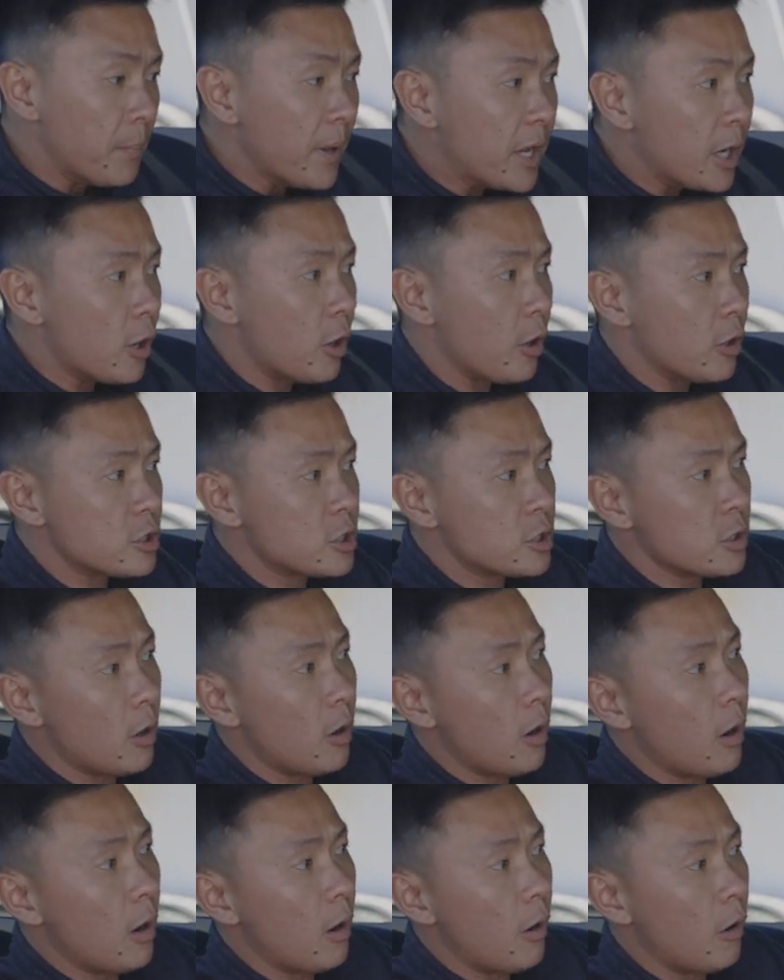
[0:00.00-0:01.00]
Because
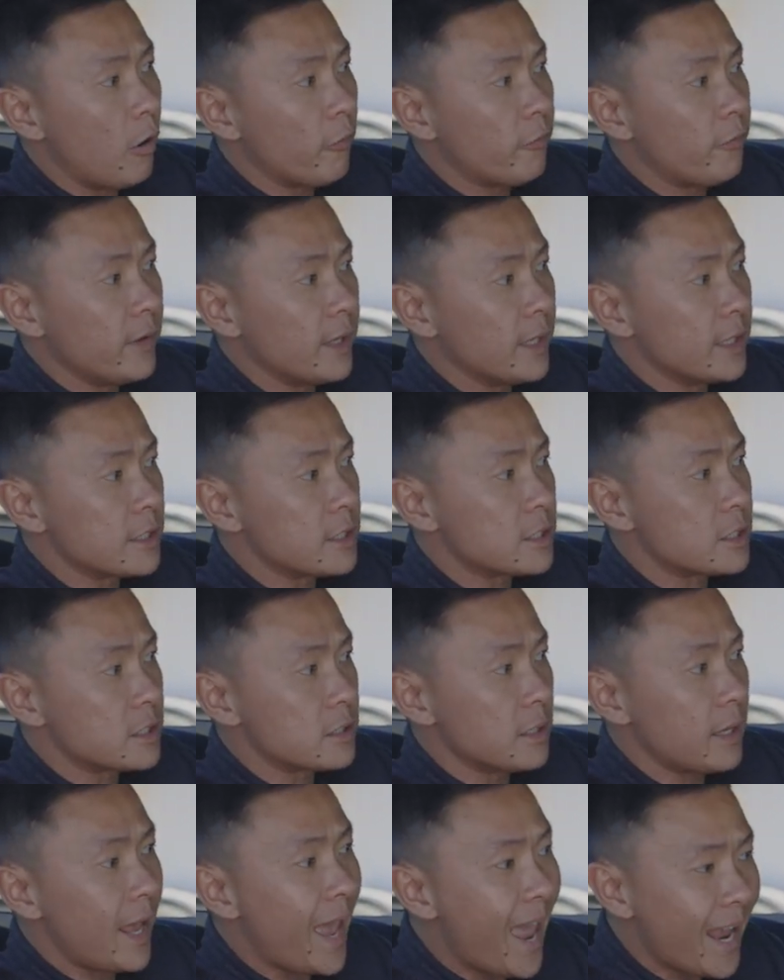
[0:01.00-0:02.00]
of
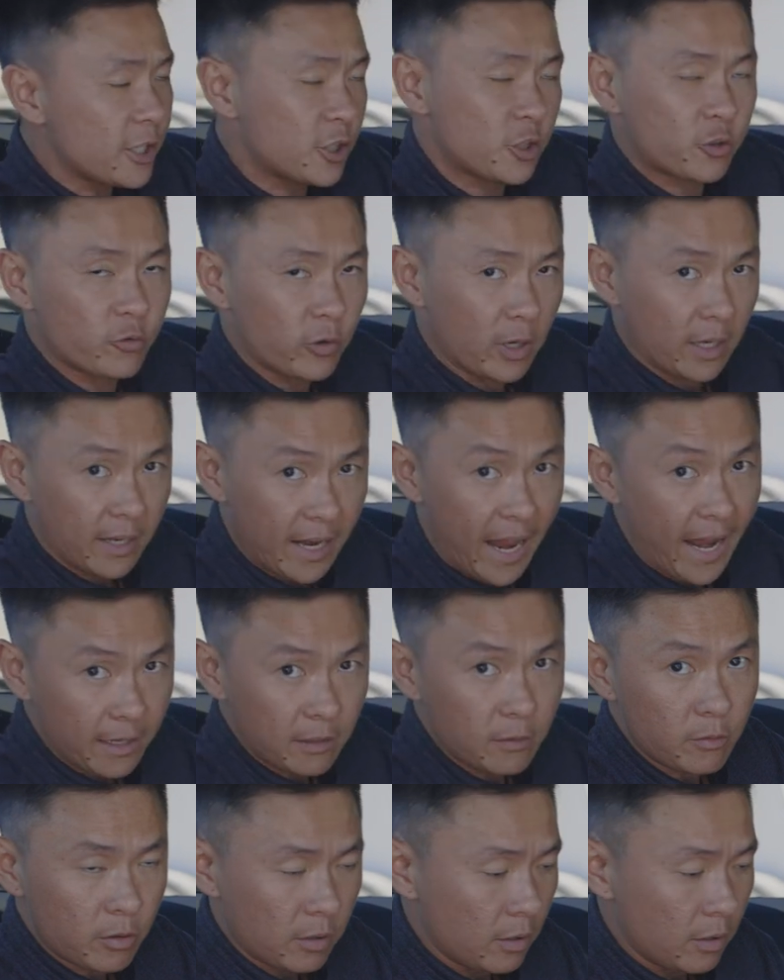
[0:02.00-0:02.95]
its extra length,